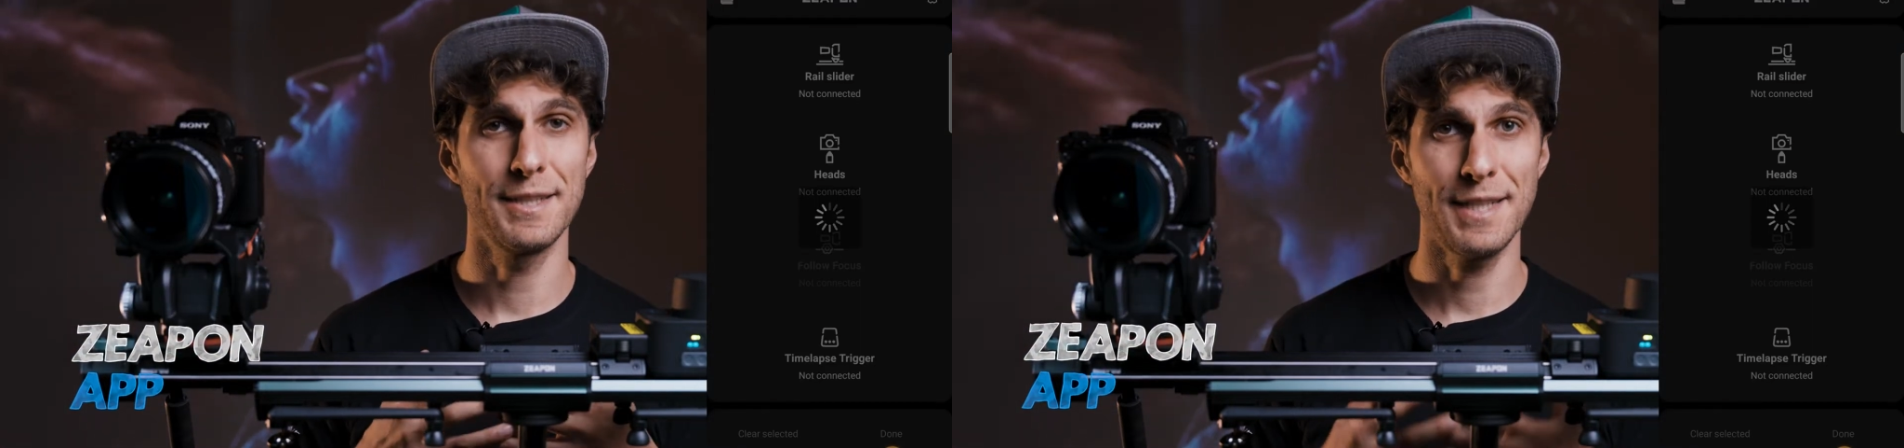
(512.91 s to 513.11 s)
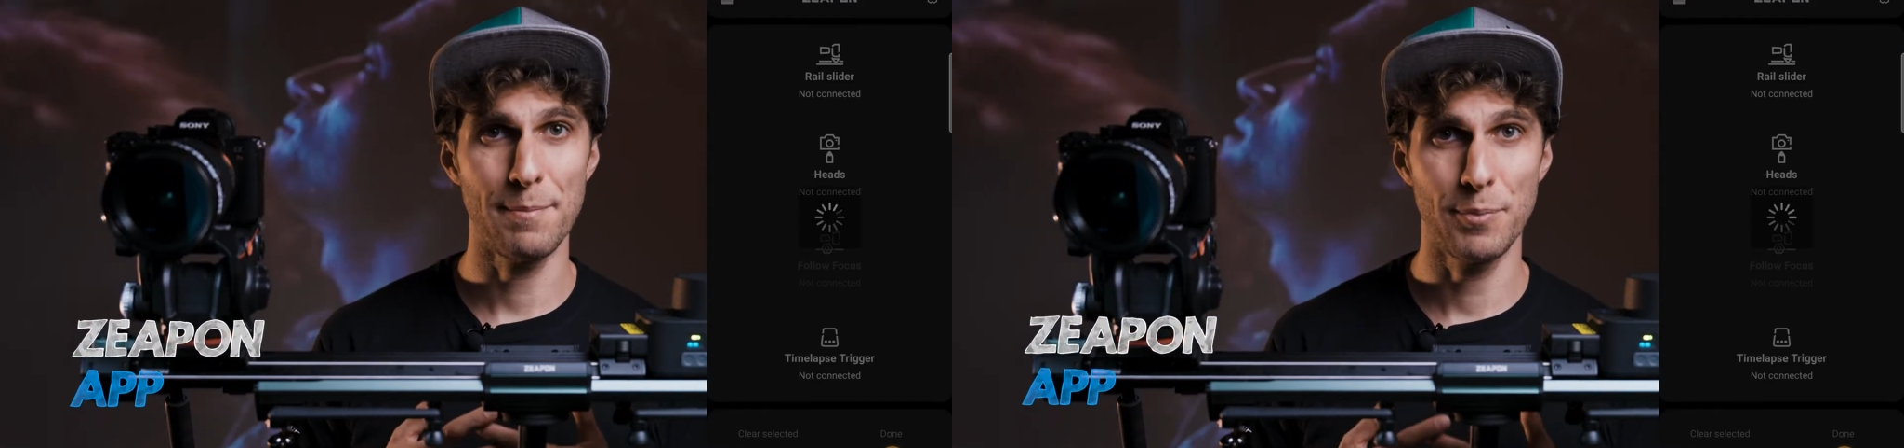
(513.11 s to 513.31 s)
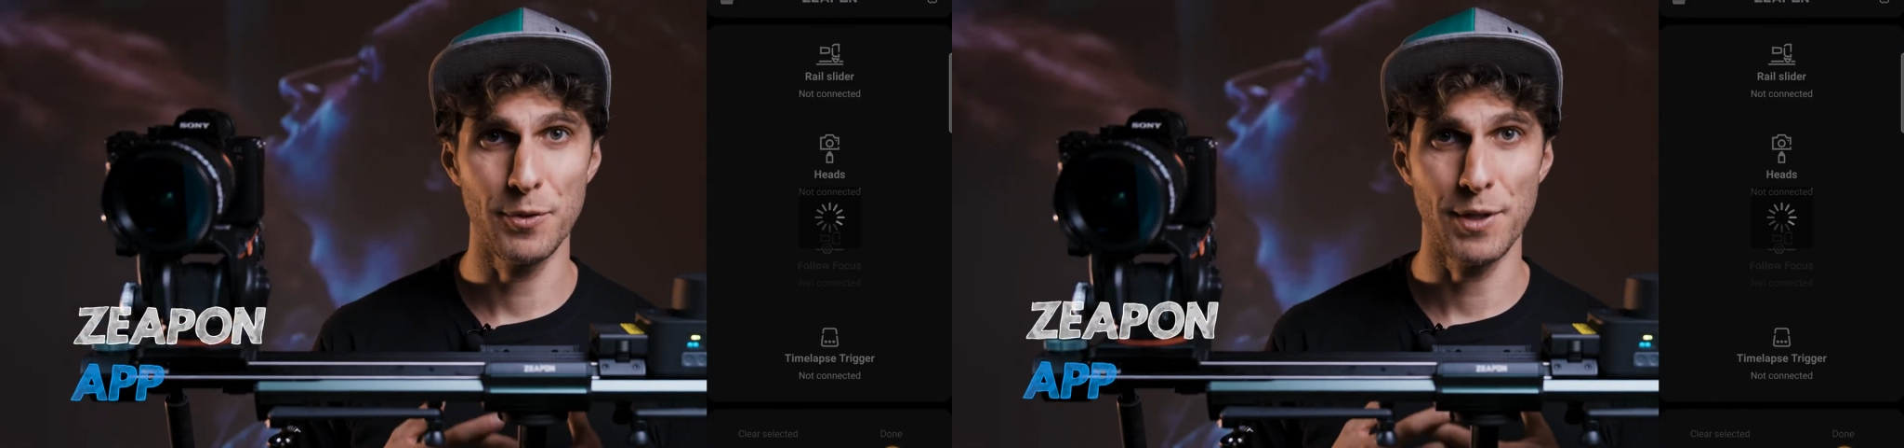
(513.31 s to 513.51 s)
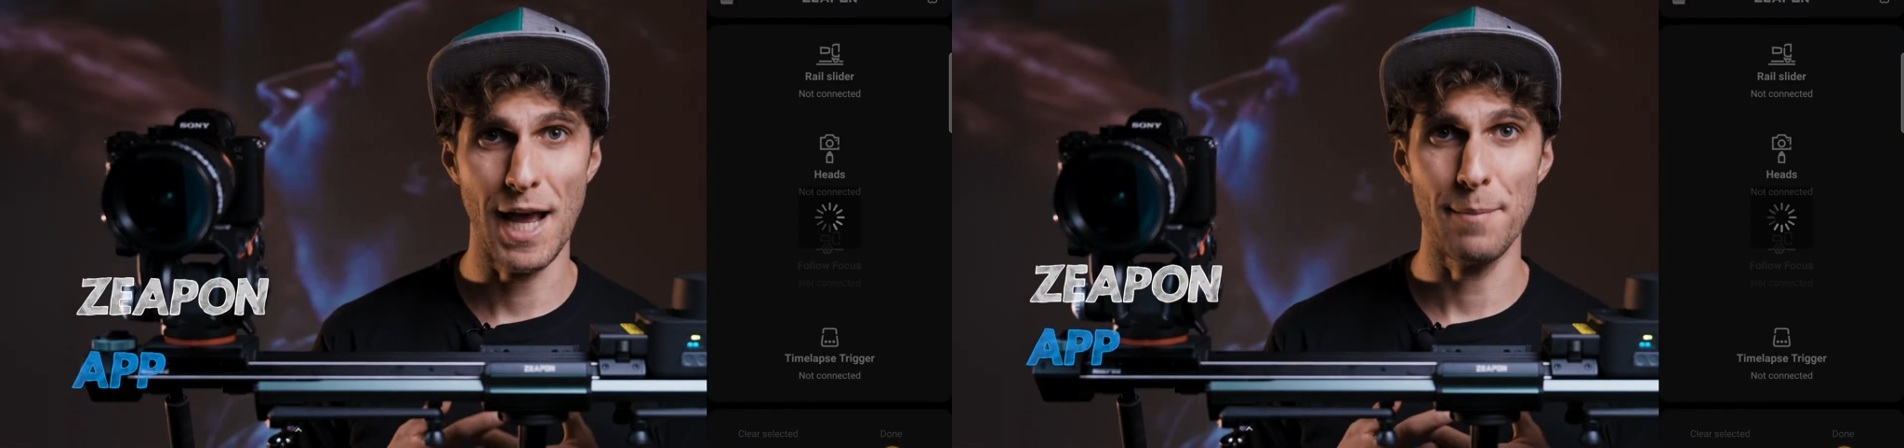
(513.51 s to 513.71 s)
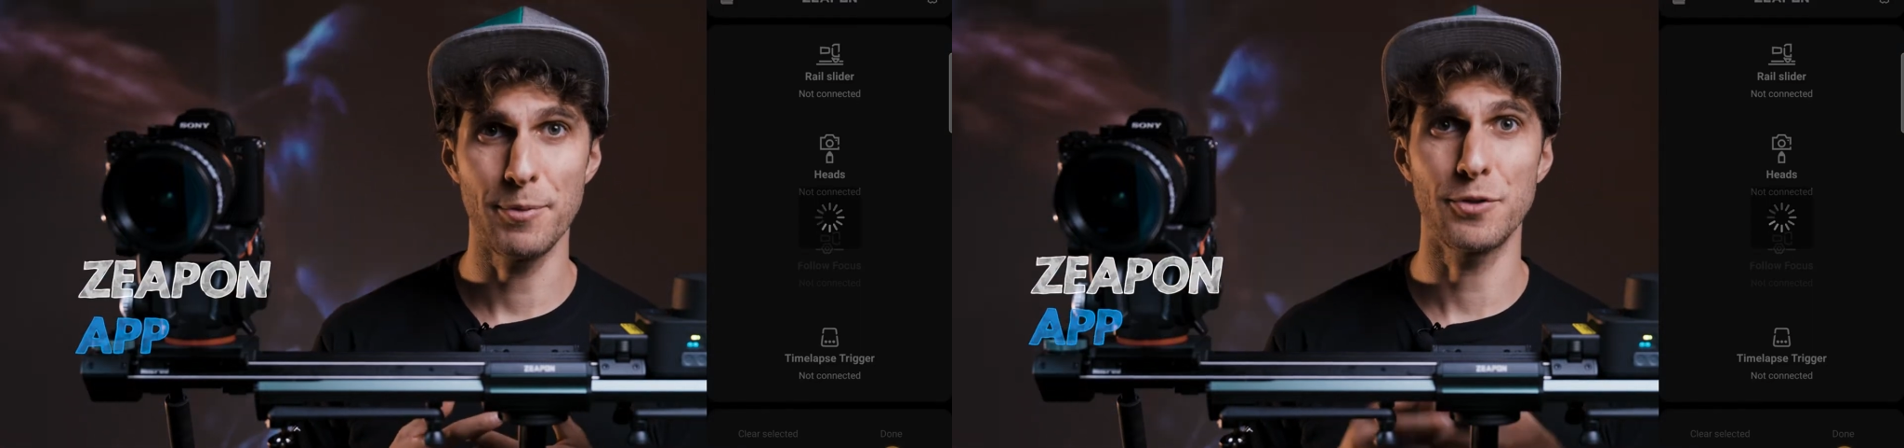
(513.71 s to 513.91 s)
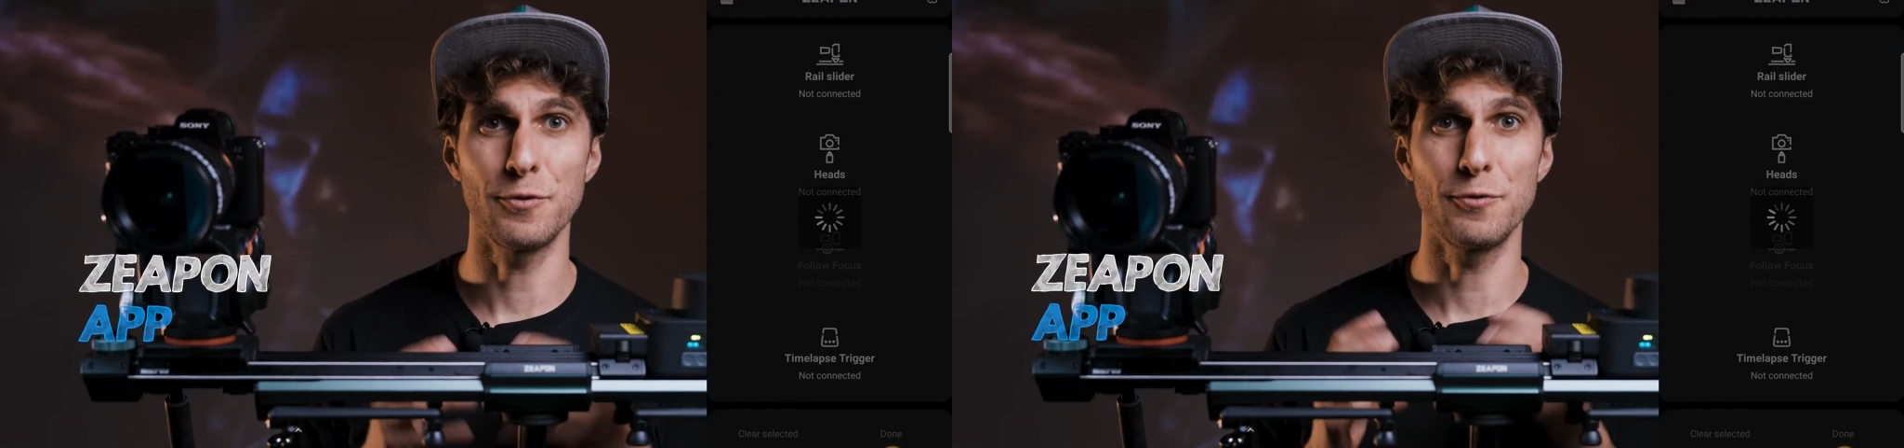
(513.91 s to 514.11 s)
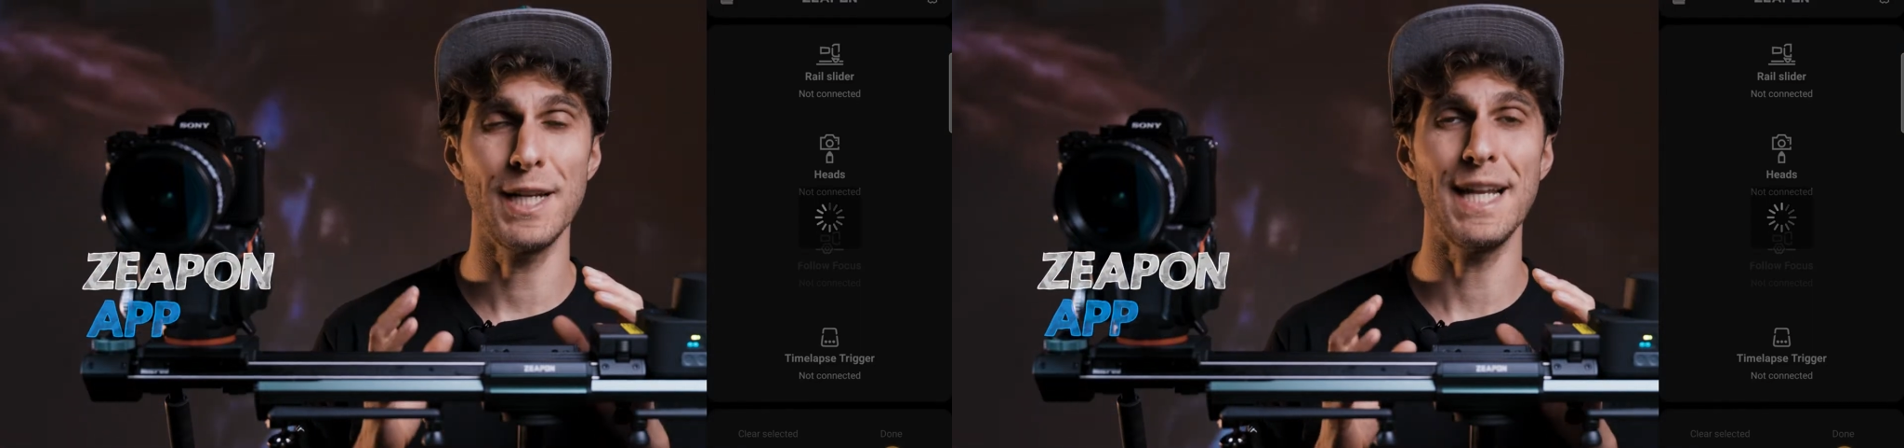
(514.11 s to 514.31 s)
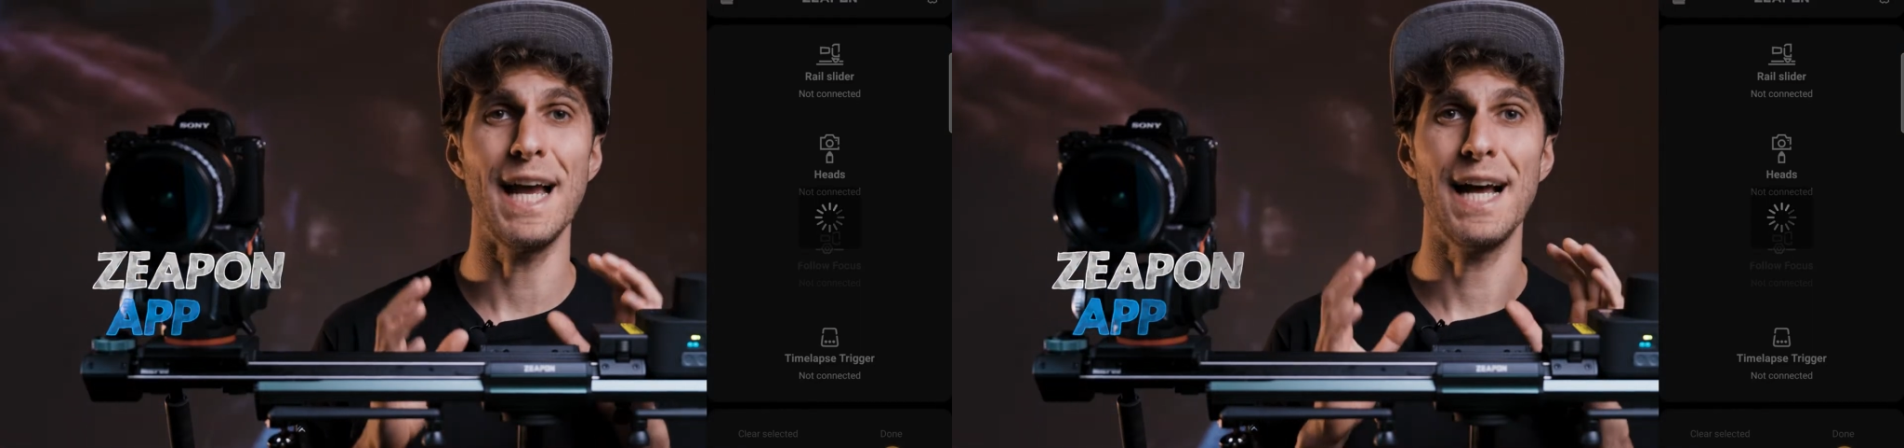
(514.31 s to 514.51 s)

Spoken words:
Zeapon app to really